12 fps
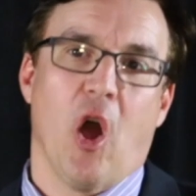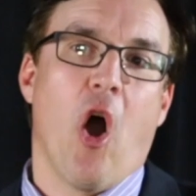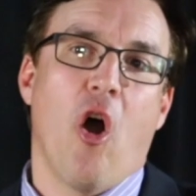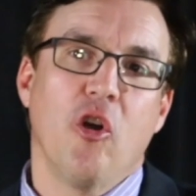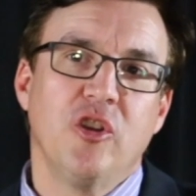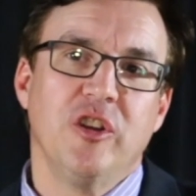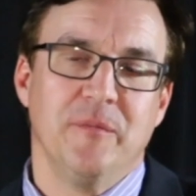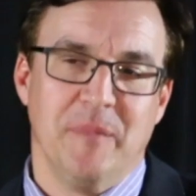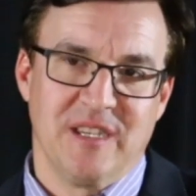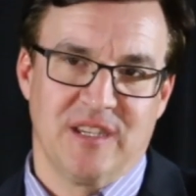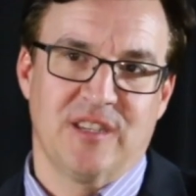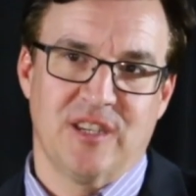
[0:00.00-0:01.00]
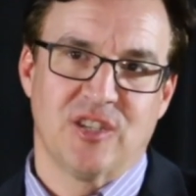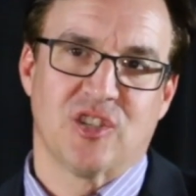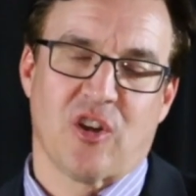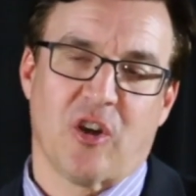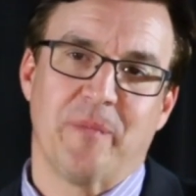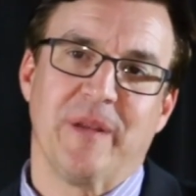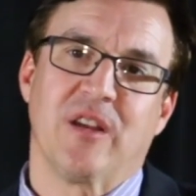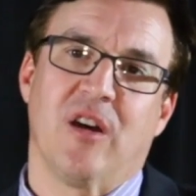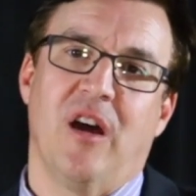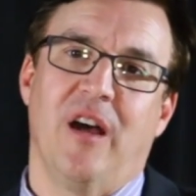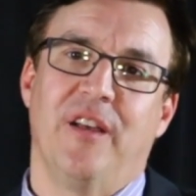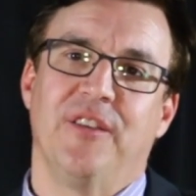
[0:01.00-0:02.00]
all good businesses start
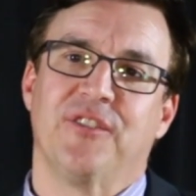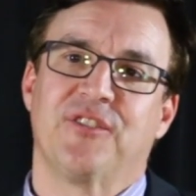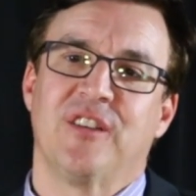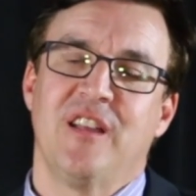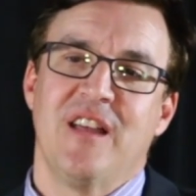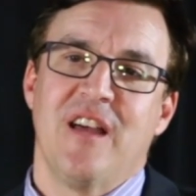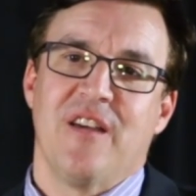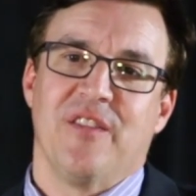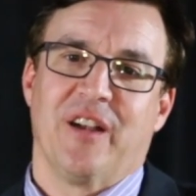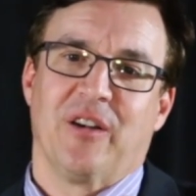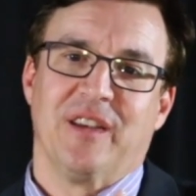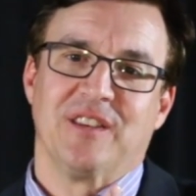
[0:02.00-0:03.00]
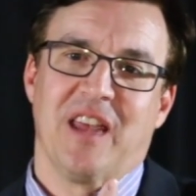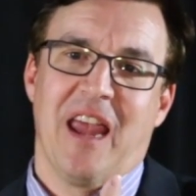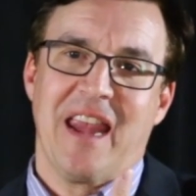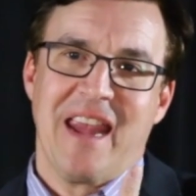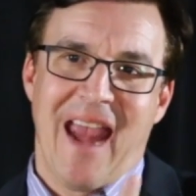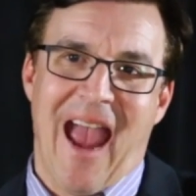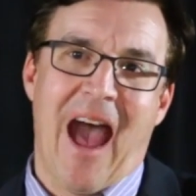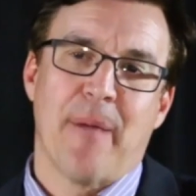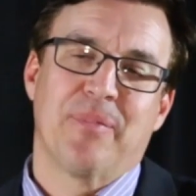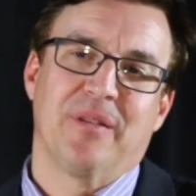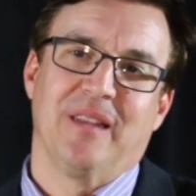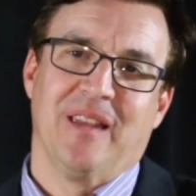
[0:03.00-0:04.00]
because there is a
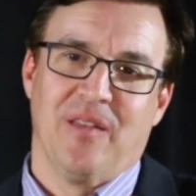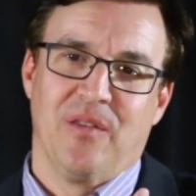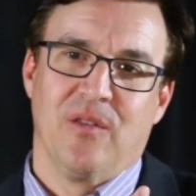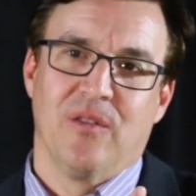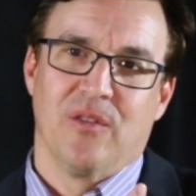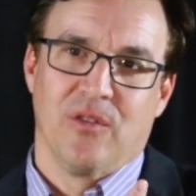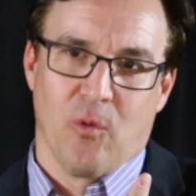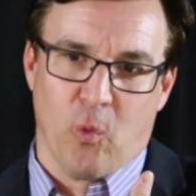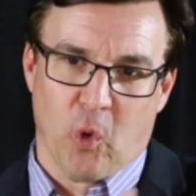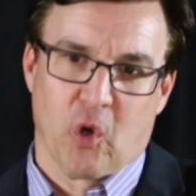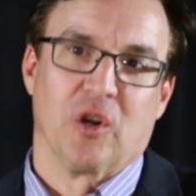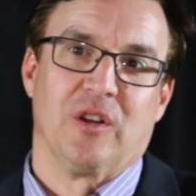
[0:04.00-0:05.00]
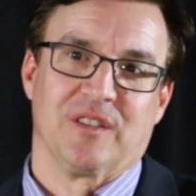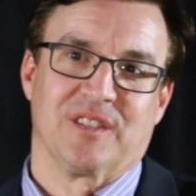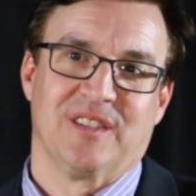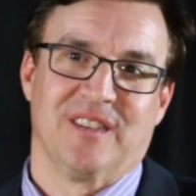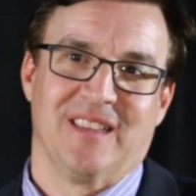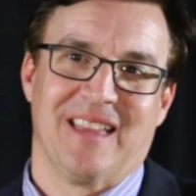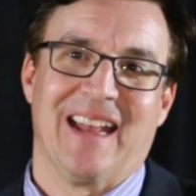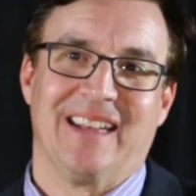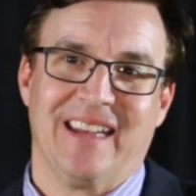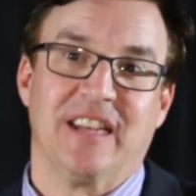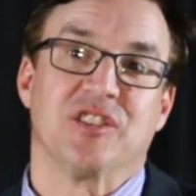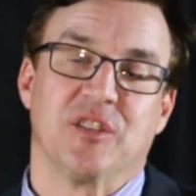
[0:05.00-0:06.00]
gap in the world that
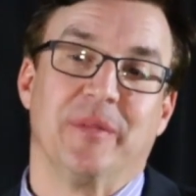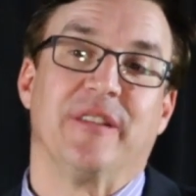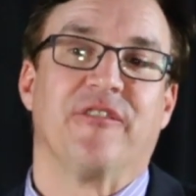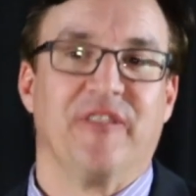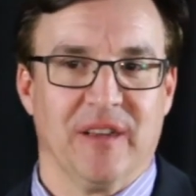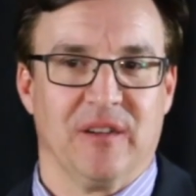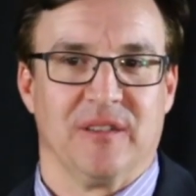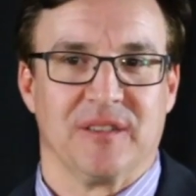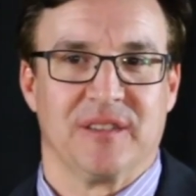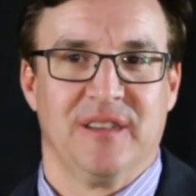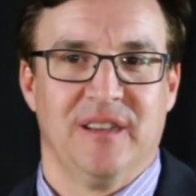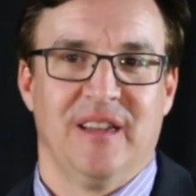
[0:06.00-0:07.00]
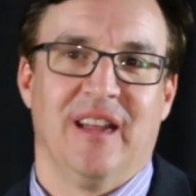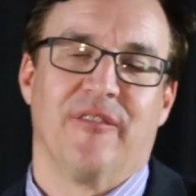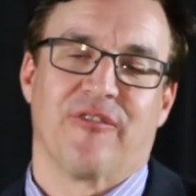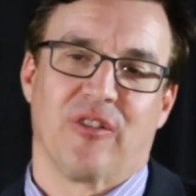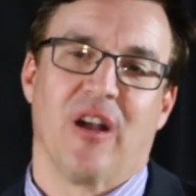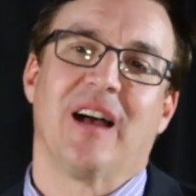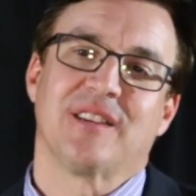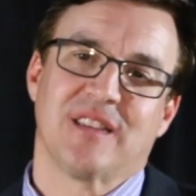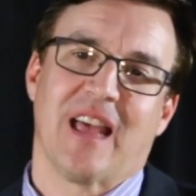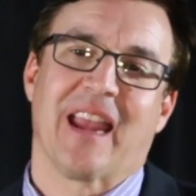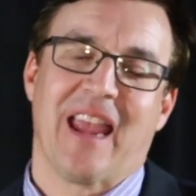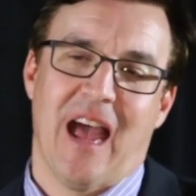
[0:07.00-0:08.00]
needs to be filled. And for us,
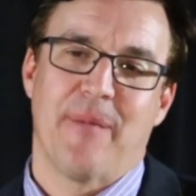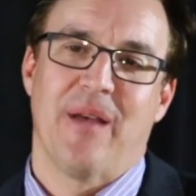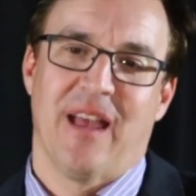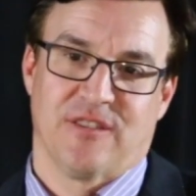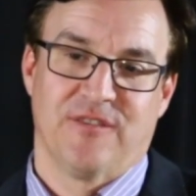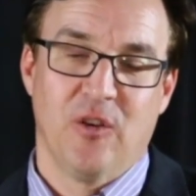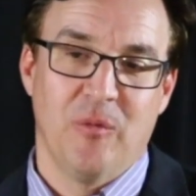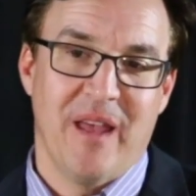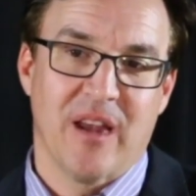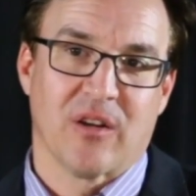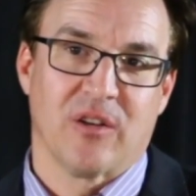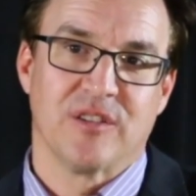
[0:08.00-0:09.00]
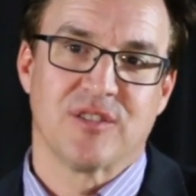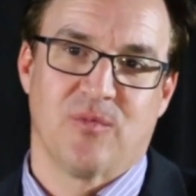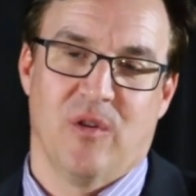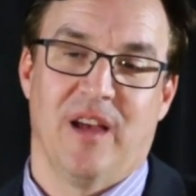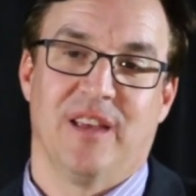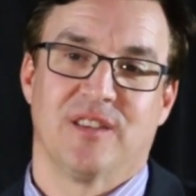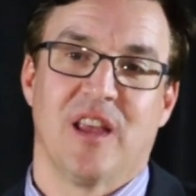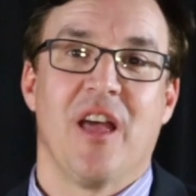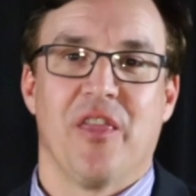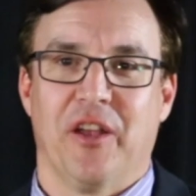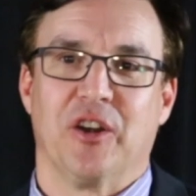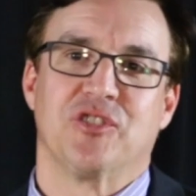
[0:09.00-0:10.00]
that gap as filmmakers was,
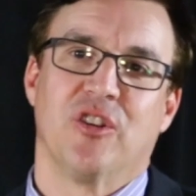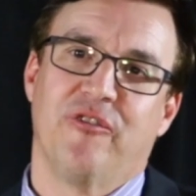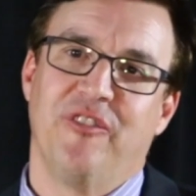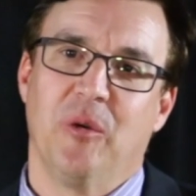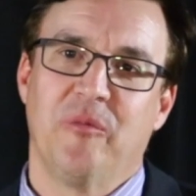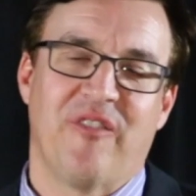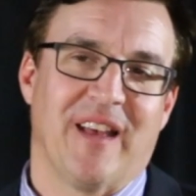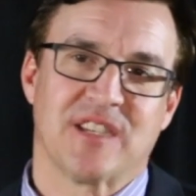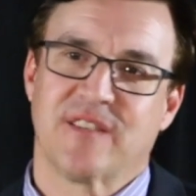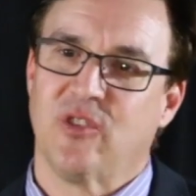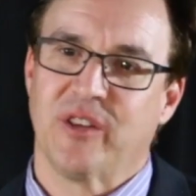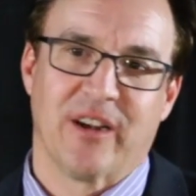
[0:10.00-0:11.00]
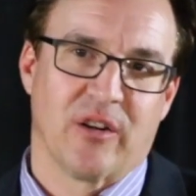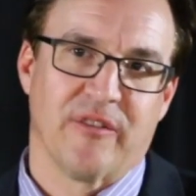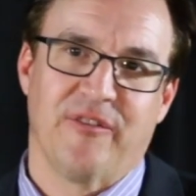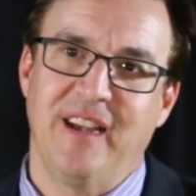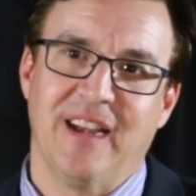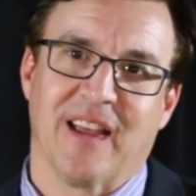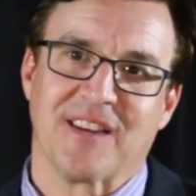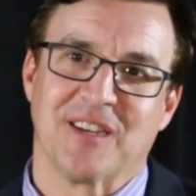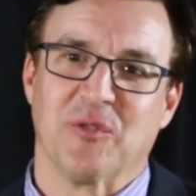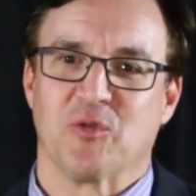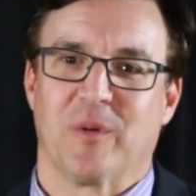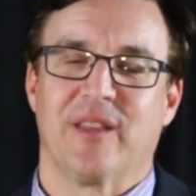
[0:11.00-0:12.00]
there's no film festival here in Phoenix.
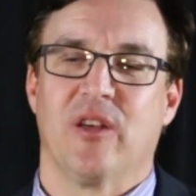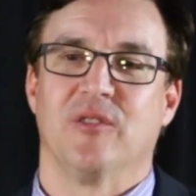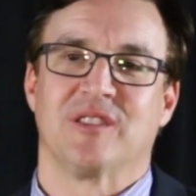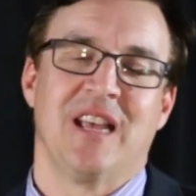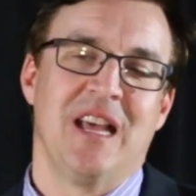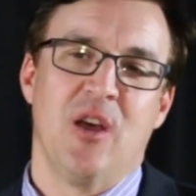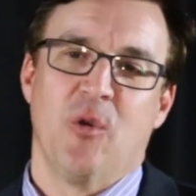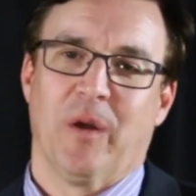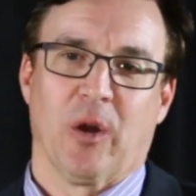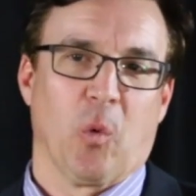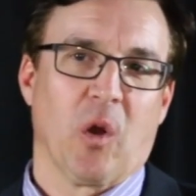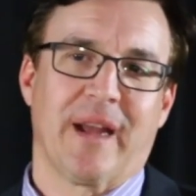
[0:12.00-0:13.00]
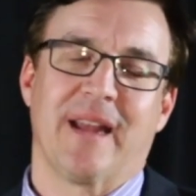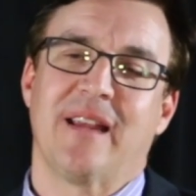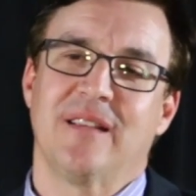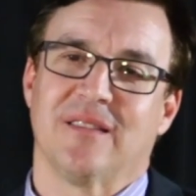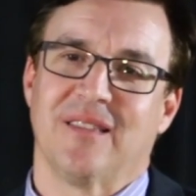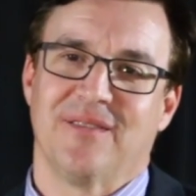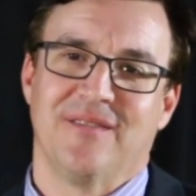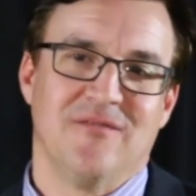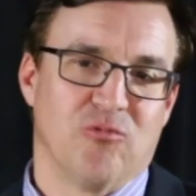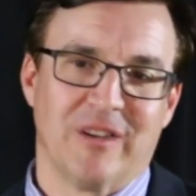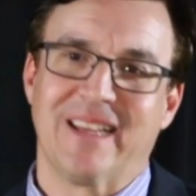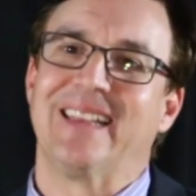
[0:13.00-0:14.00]
And it was one of those, we were
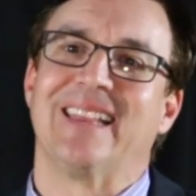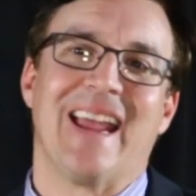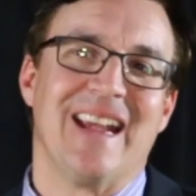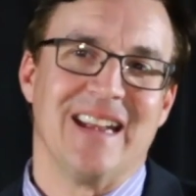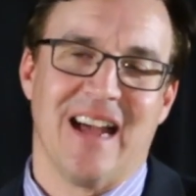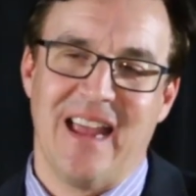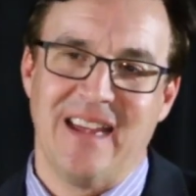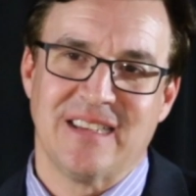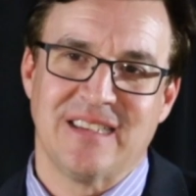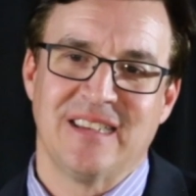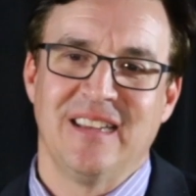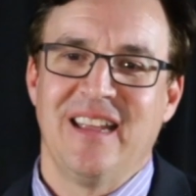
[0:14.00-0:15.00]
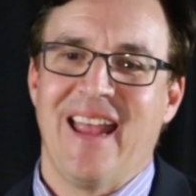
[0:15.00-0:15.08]
working really late night,